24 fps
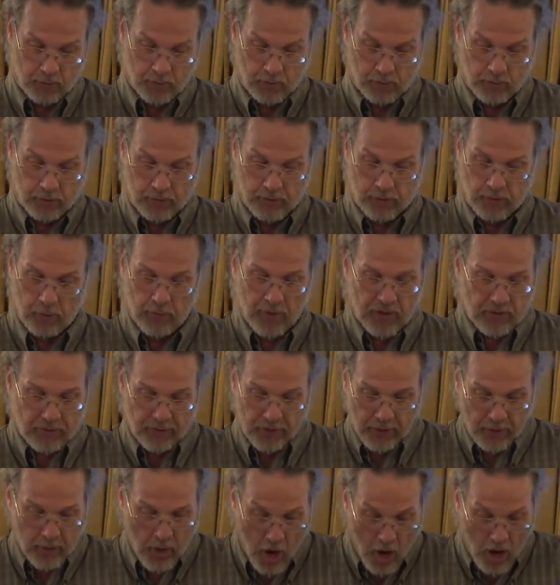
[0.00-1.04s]
So much for
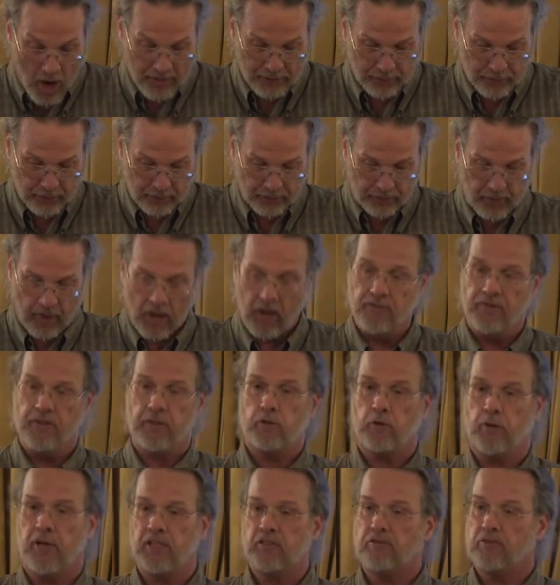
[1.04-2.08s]
the causes of the
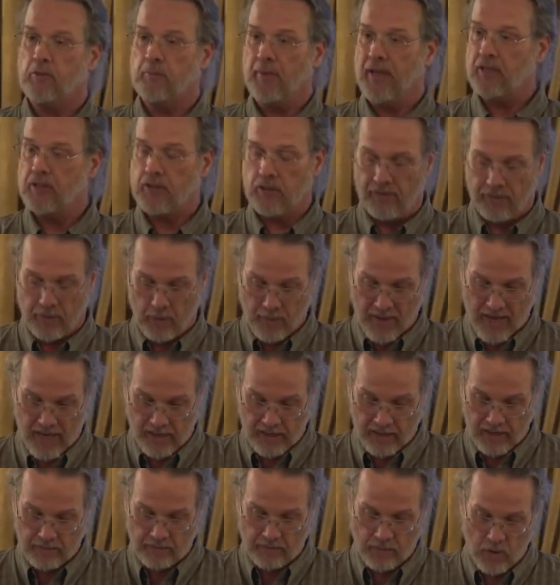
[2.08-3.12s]
transformation of
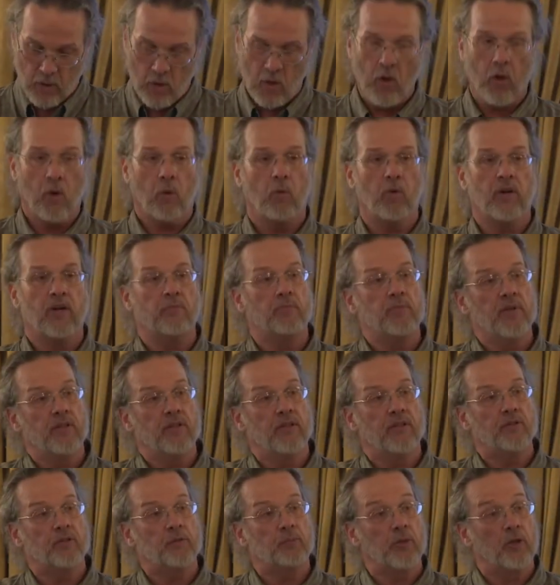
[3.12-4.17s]
humanity. What have been
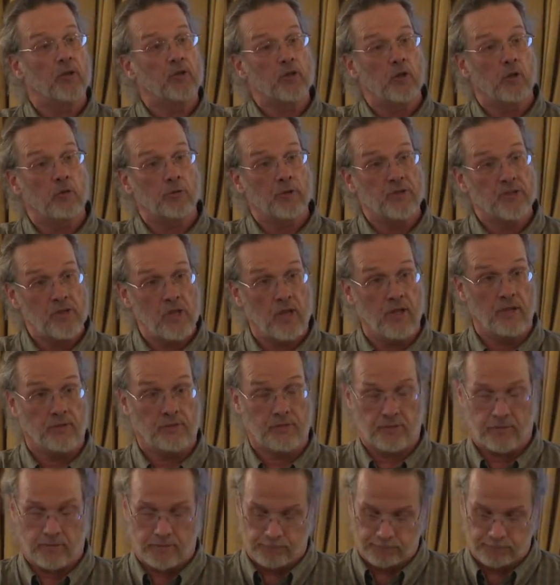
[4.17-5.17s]
the spiritual results?